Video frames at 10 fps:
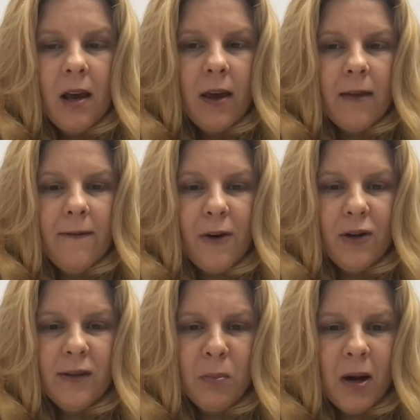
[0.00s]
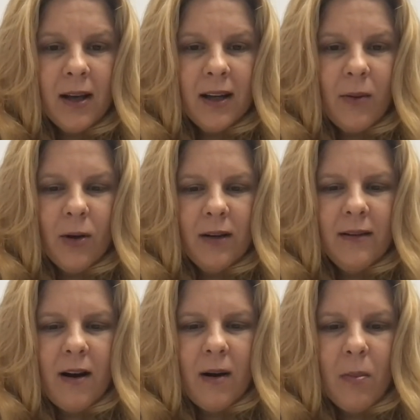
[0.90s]
The first bucket I want to
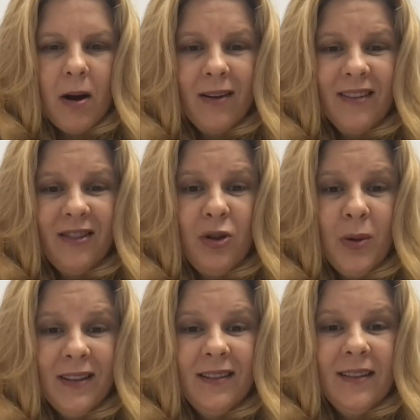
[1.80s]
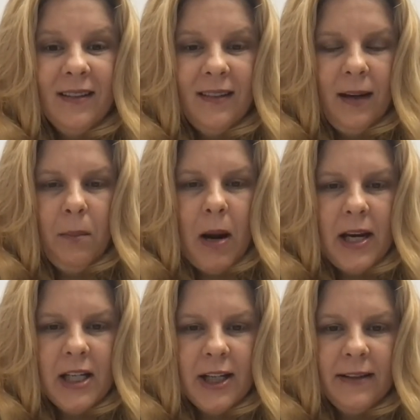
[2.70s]
talk about is to existing
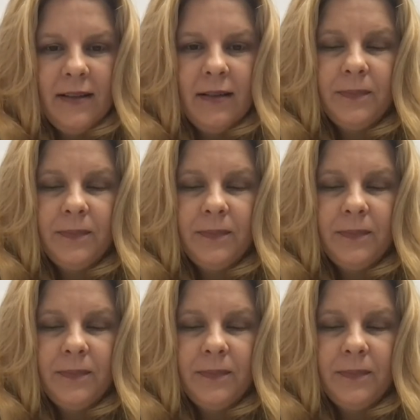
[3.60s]
patients.